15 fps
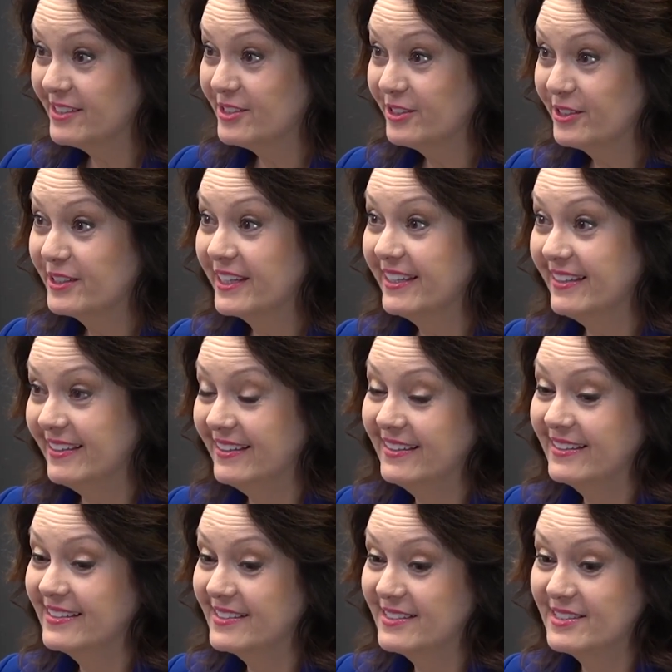It took
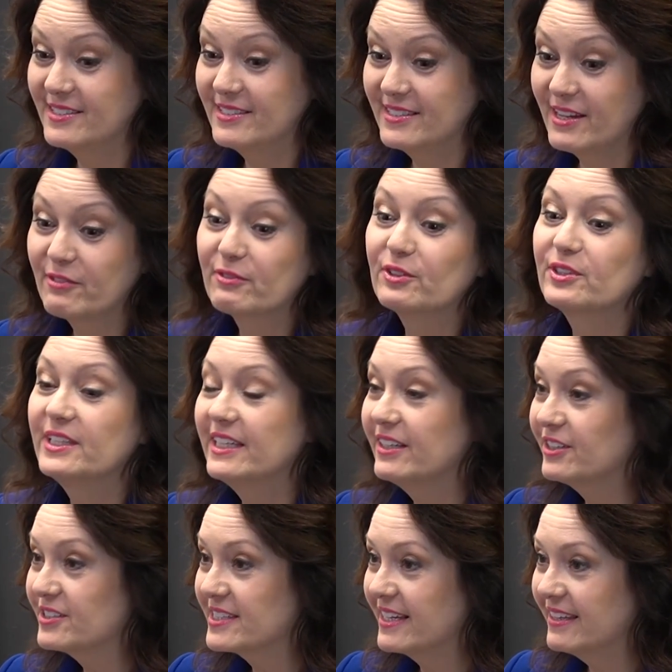several
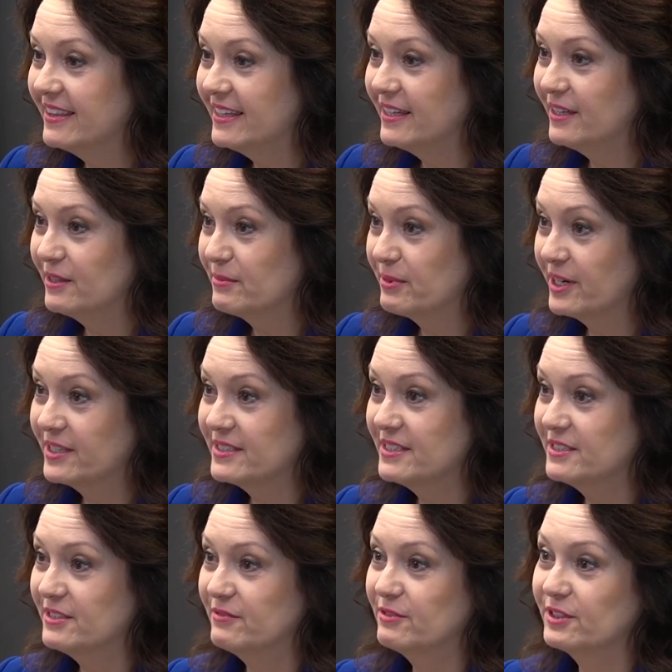years, I think, in the
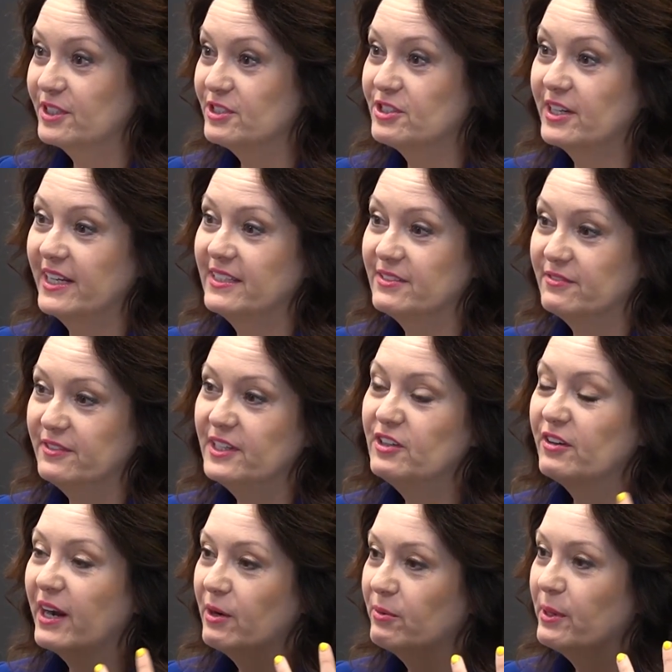process of really trying to
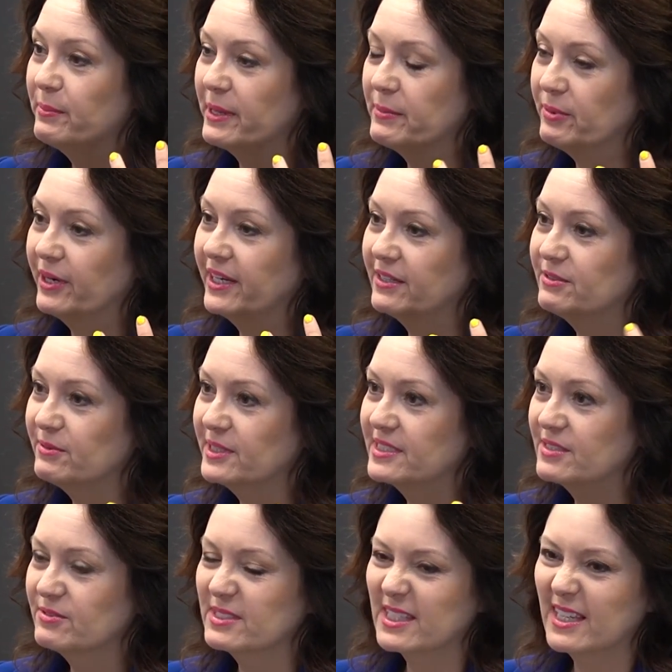figure out what my brand
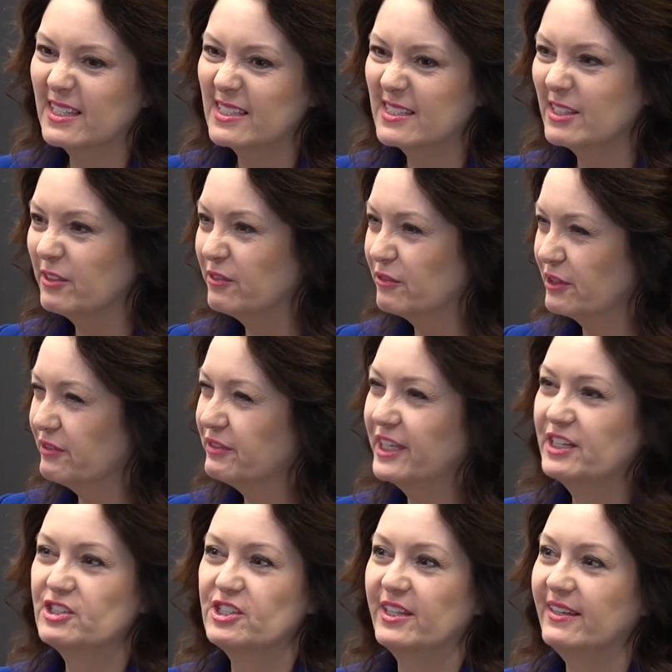was. There was a lot of
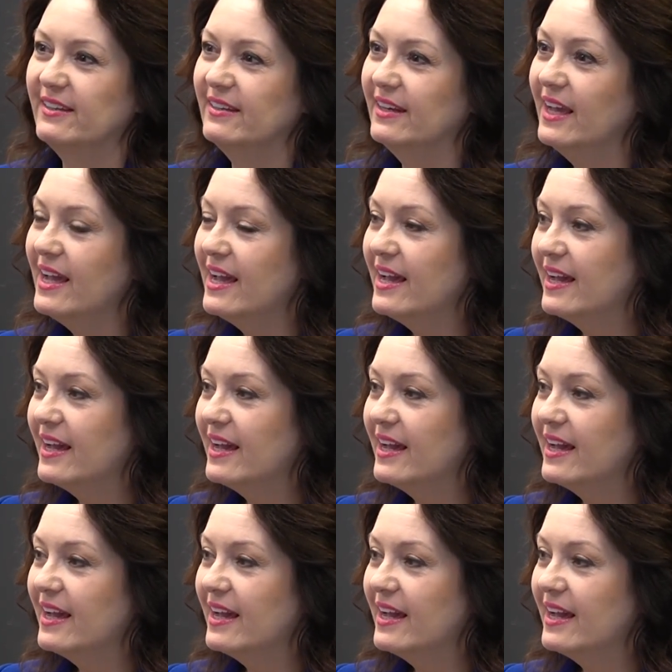self-reflection.